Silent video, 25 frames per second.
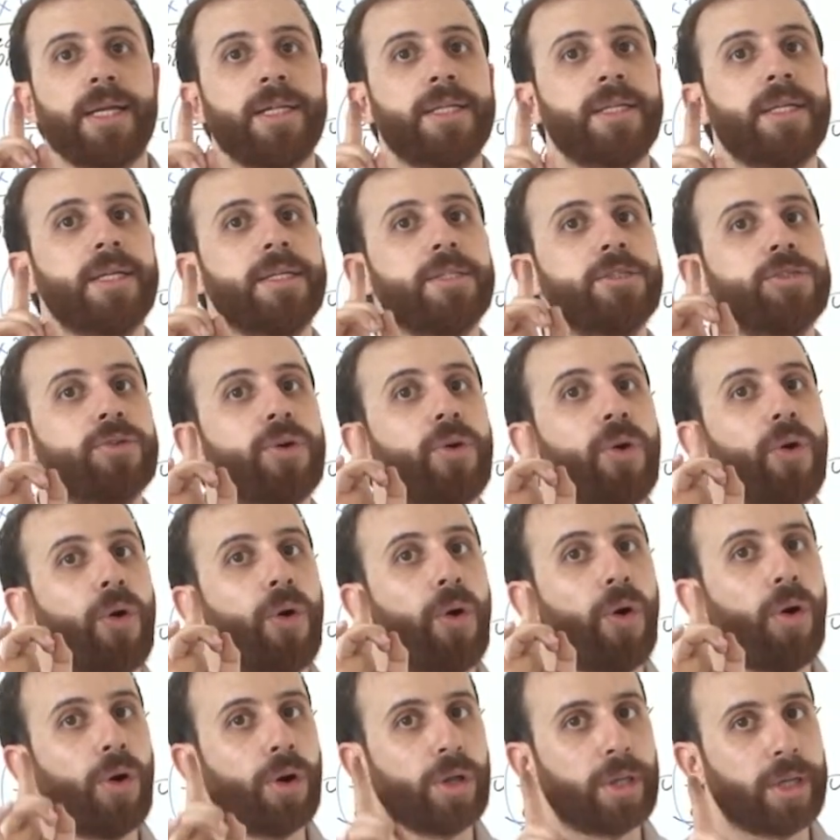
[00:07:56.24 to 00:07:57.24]
is
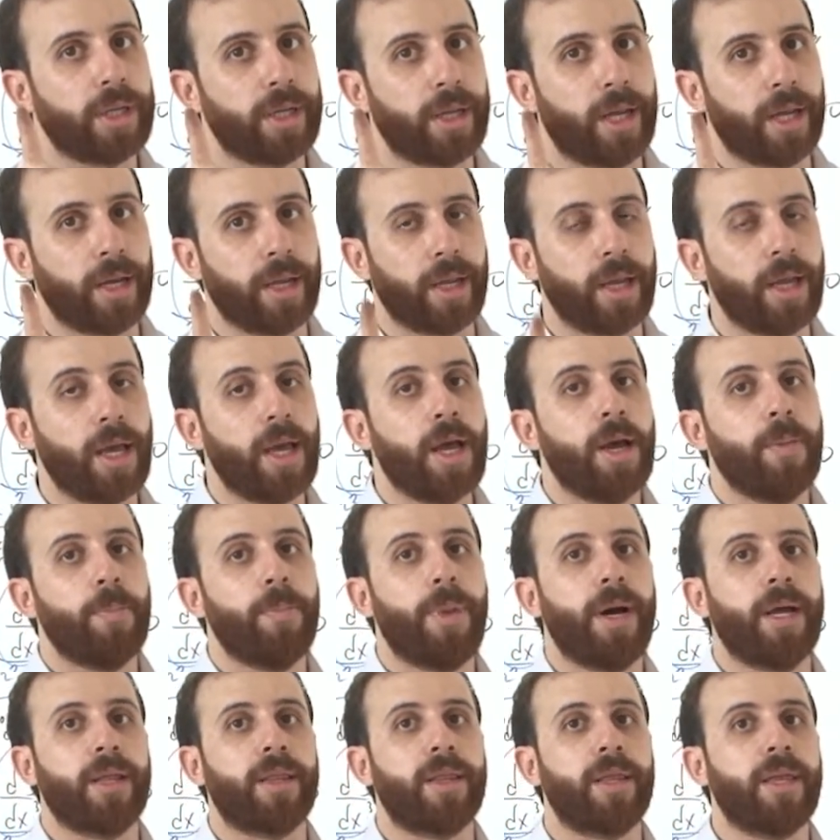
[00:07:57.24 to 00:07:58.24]
ordinary.
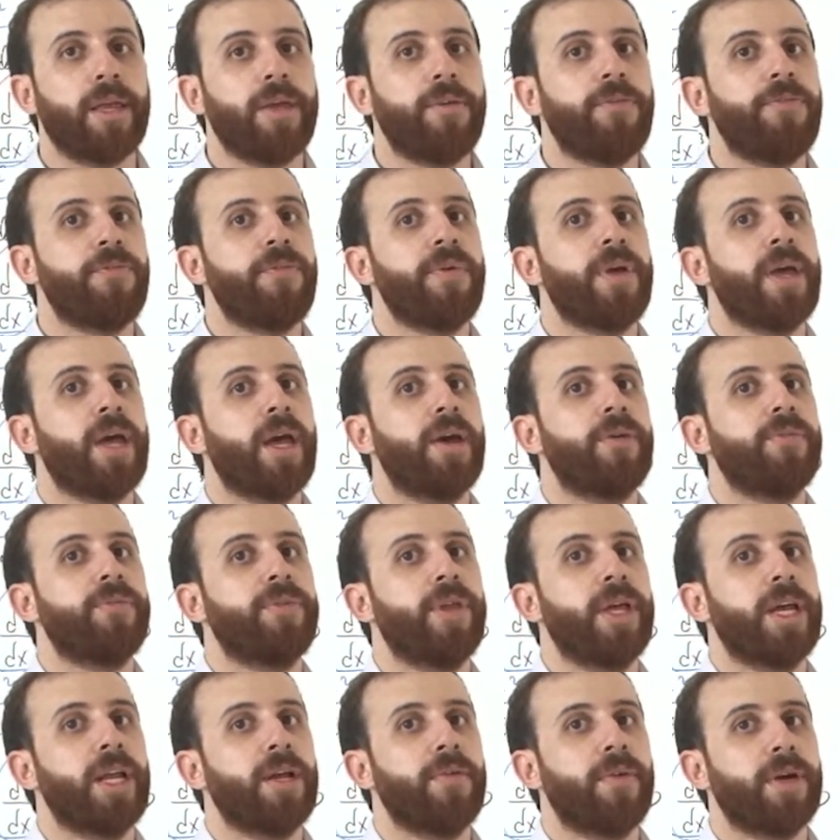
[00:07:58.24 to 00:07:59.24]
But if we have
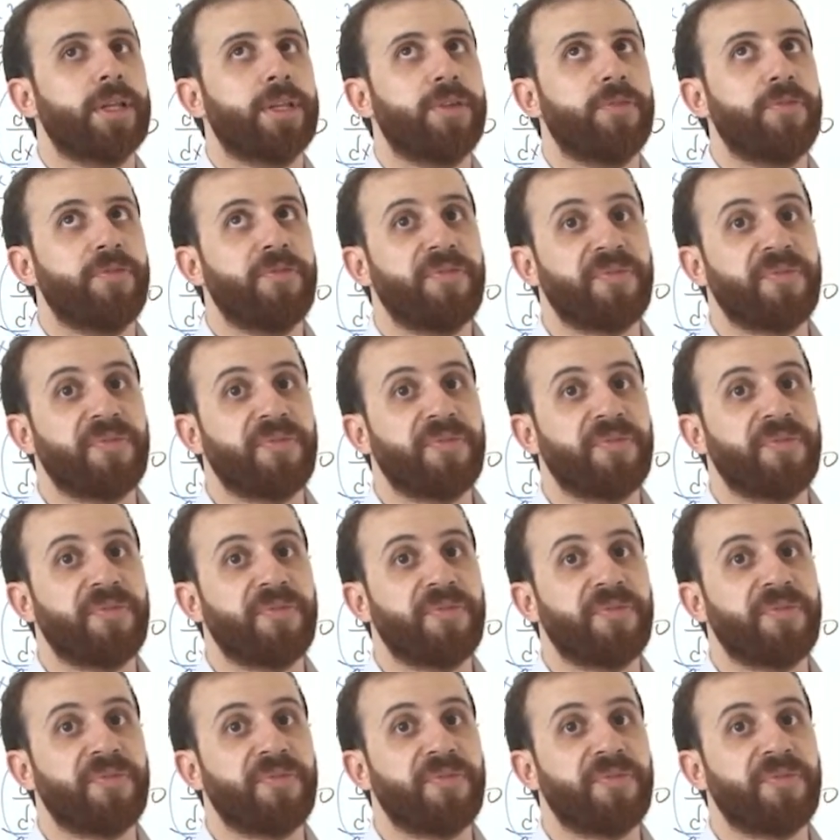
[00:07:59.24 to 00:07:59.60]
derivative